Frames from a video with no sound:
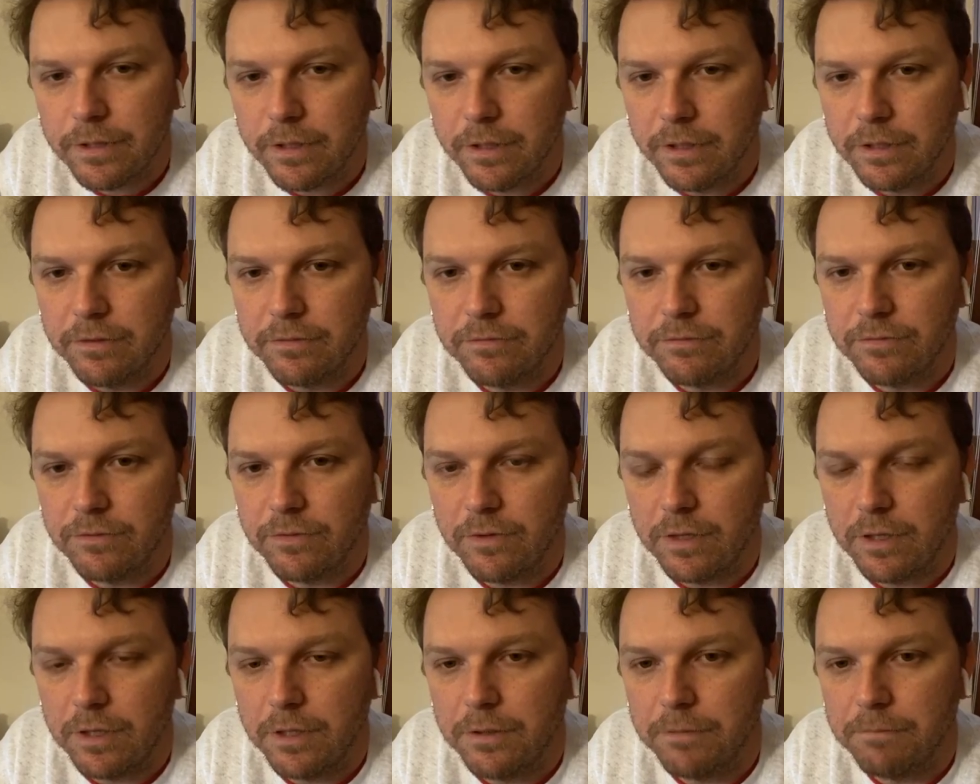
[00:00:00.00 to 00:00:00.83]
of
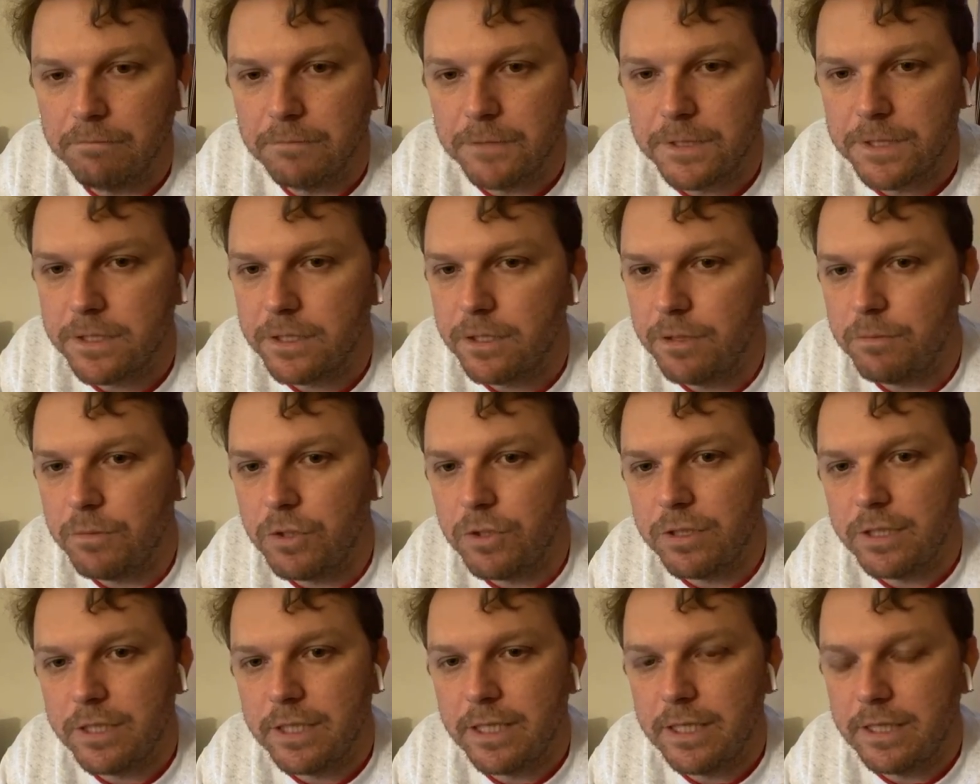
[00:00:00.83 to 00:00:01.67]
this
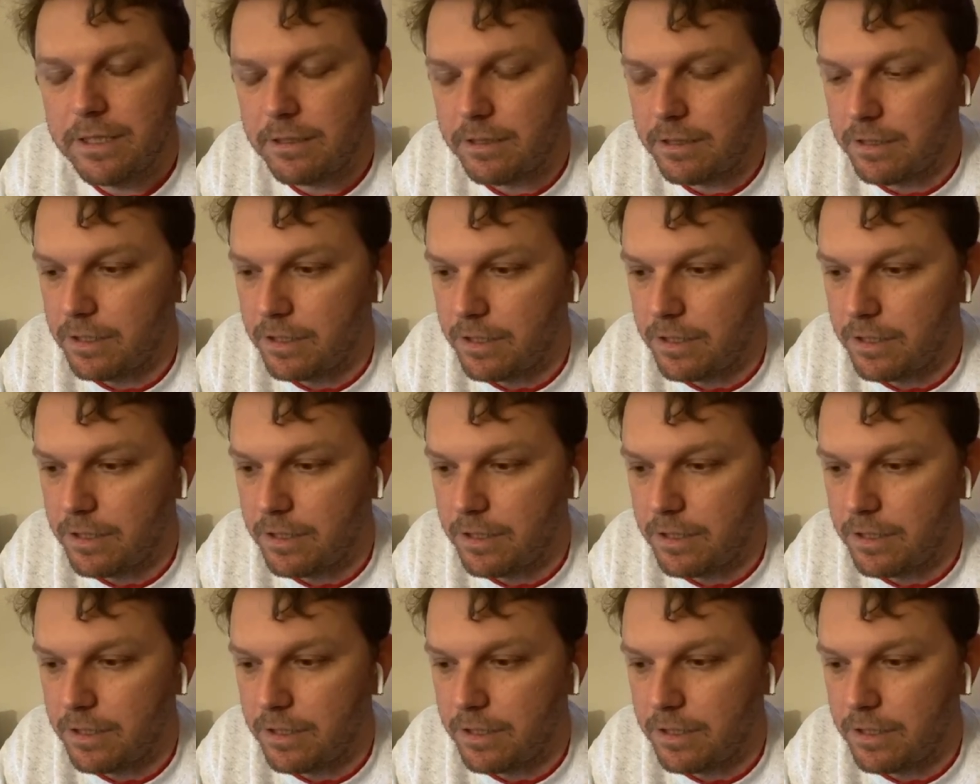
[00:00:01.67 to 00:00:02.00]
community.